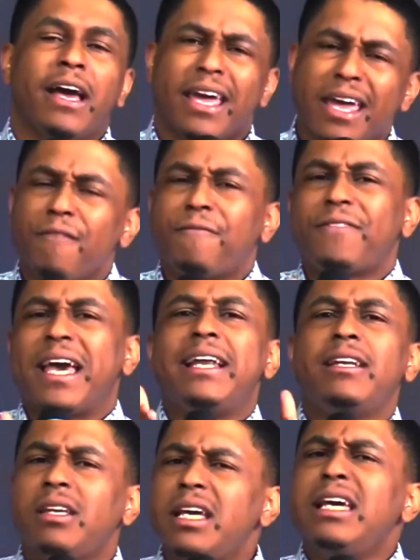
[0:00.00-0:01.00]
If they
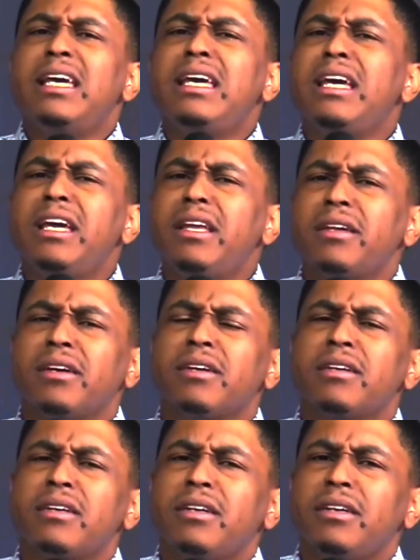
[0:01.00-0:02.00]
need
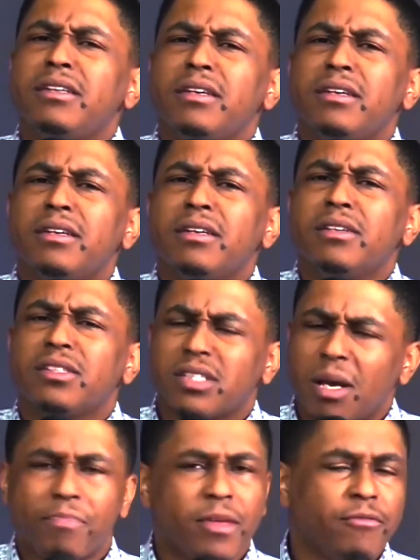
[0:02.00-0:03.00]

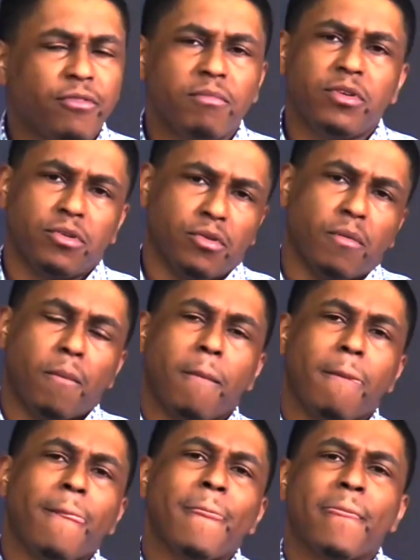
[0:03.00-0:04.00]
something from you,
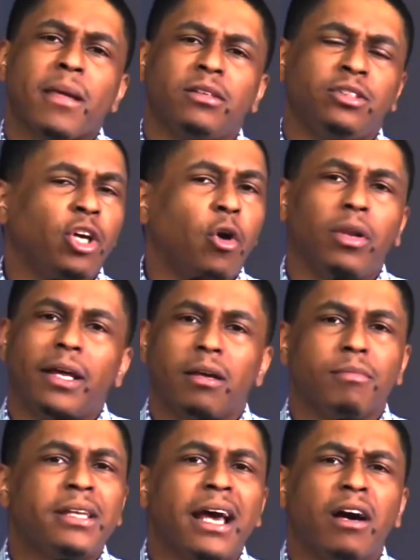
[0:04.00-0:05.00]
don't let
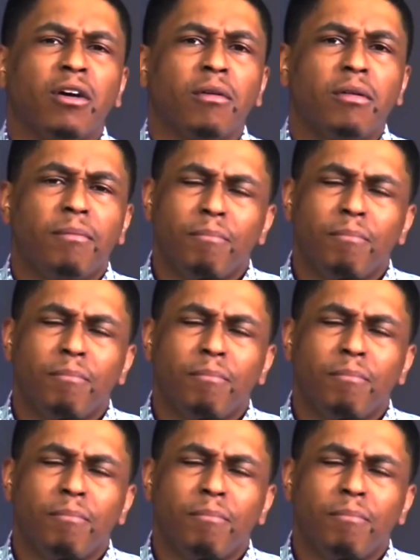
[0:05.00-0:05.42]
them down.